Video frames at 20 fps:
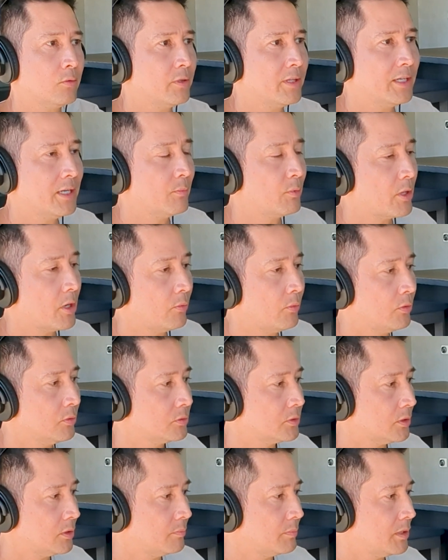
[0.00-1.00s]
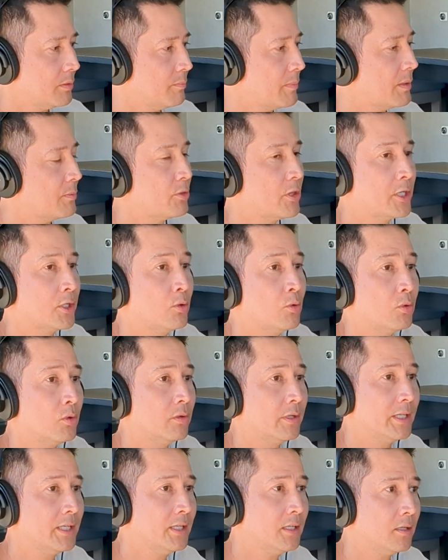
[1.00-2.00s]
know the name of that realtor, but maybe they
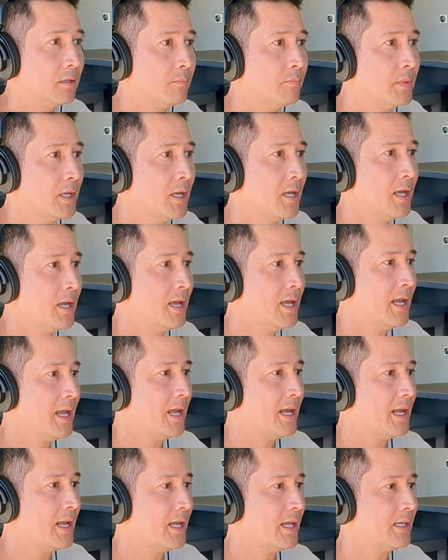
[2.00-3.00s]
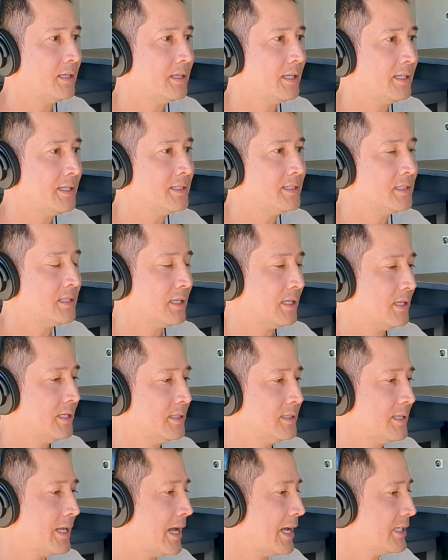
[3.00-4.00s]
Google him, and
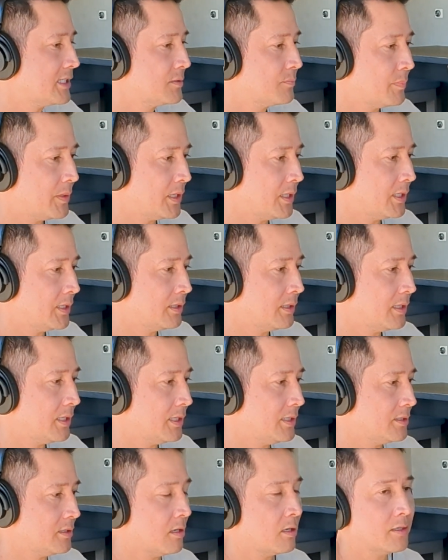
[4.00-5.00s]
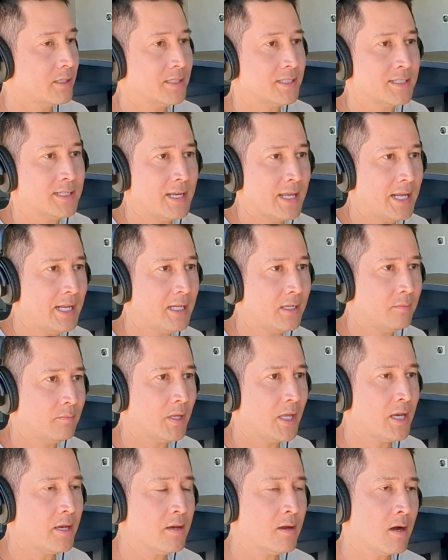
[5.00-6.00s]
his ad spend is on his
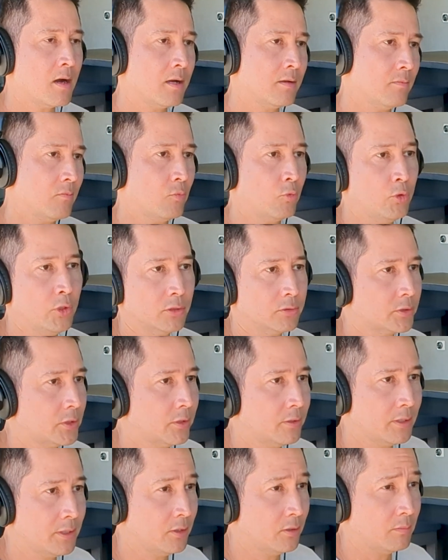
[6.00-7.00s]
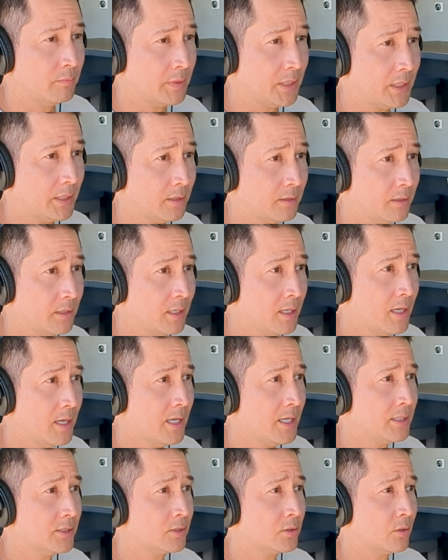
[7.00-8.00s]
name and not realtor near me.
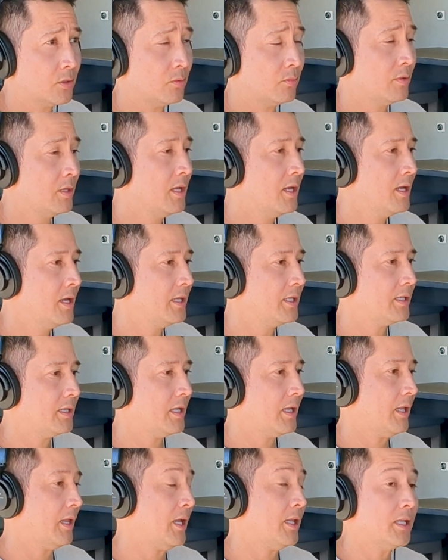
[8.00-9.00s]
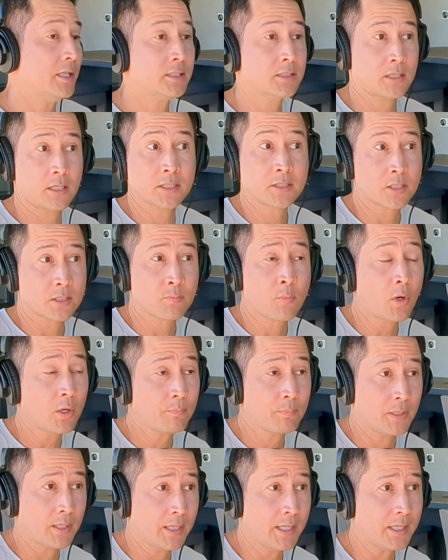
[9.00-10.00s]
And so it's a
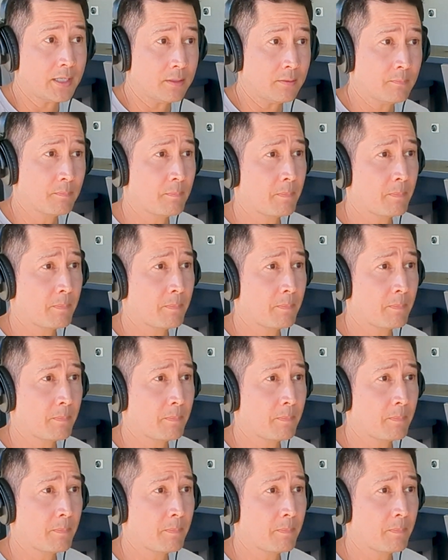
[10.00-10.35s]
smart play.